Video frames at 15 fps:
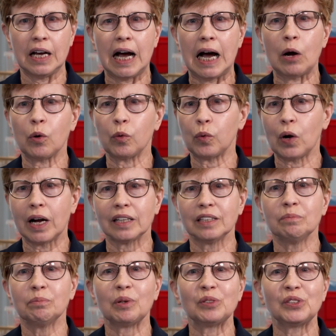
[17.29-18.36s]
Our
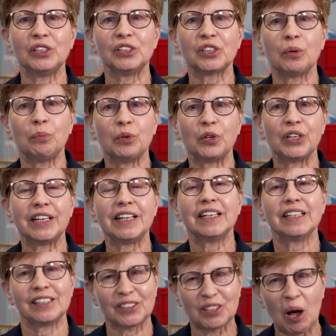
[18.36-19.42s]
Rockland BOCES community
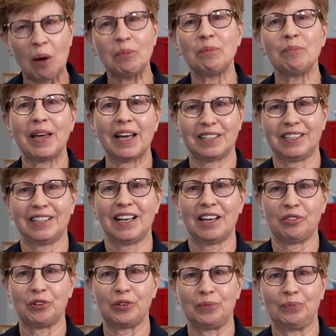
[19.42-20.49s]
is coming back
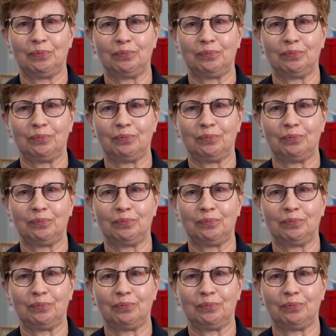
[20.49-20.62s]
together.